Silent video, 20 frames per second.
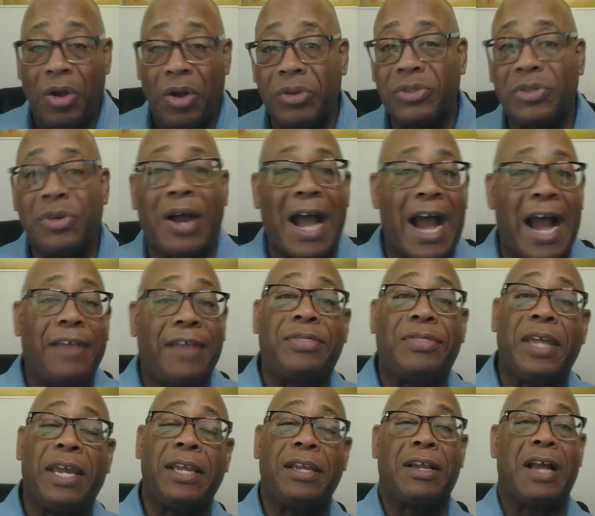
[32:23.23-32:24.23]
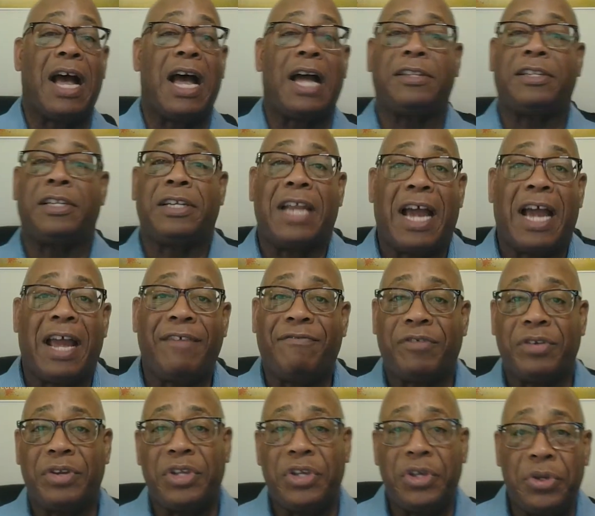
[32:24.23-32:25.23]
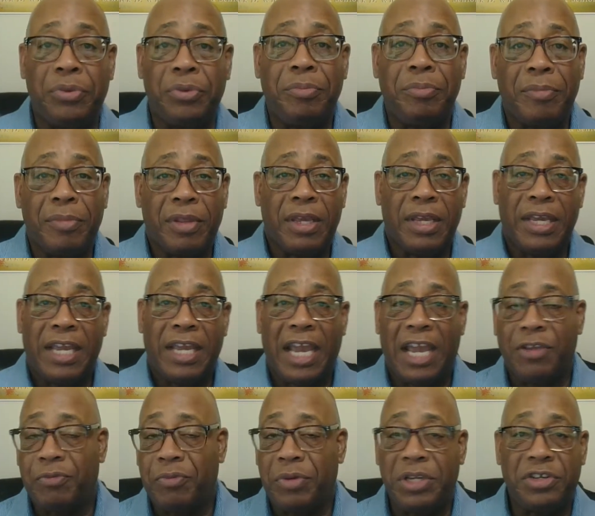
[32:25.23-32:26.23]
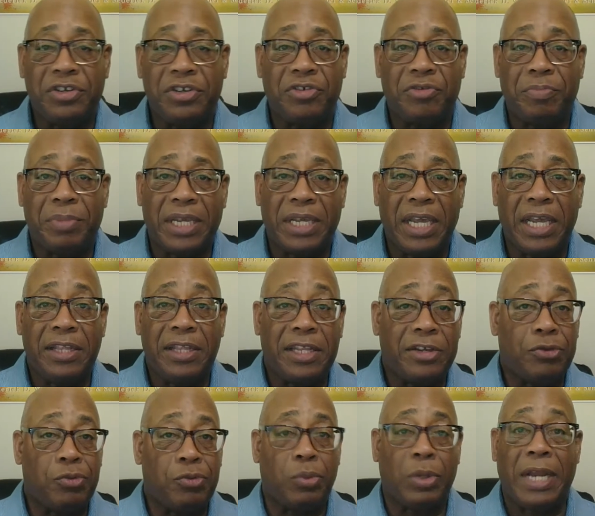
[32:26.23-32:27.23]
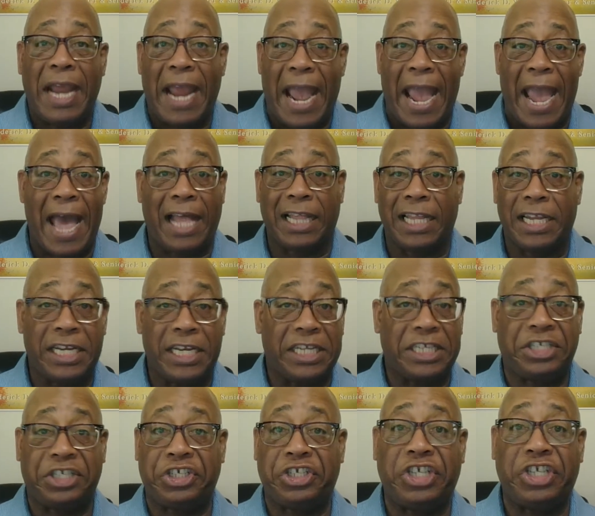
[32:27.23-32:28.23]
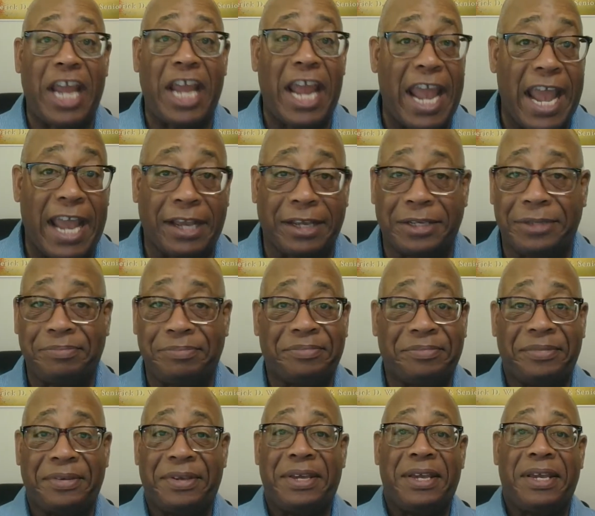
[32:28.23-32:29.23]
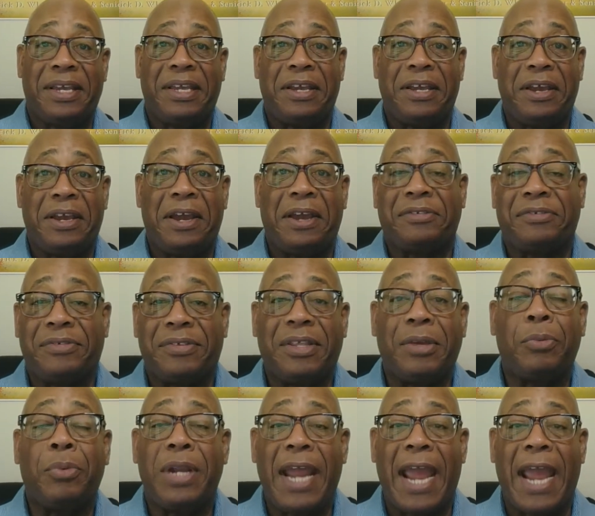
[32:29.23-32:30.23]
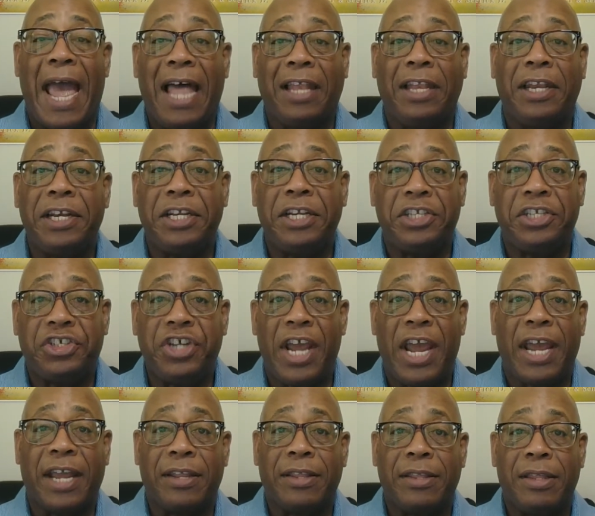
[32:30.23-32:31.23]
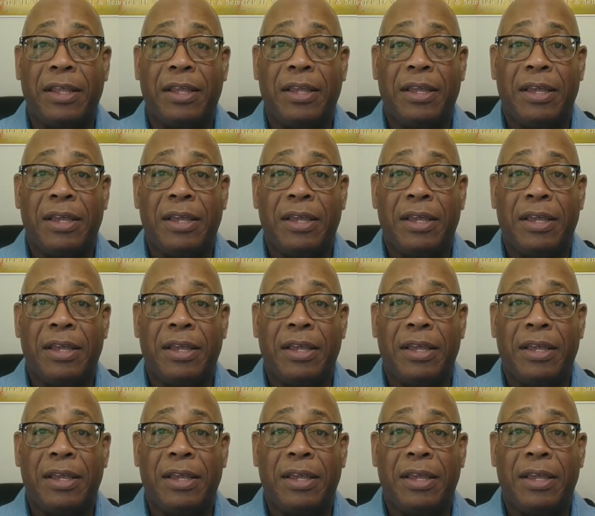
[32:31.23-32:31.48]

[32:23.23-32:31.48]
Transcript: Also, I thank God tonight for you as we just begin this reality check. Yes, the reality check.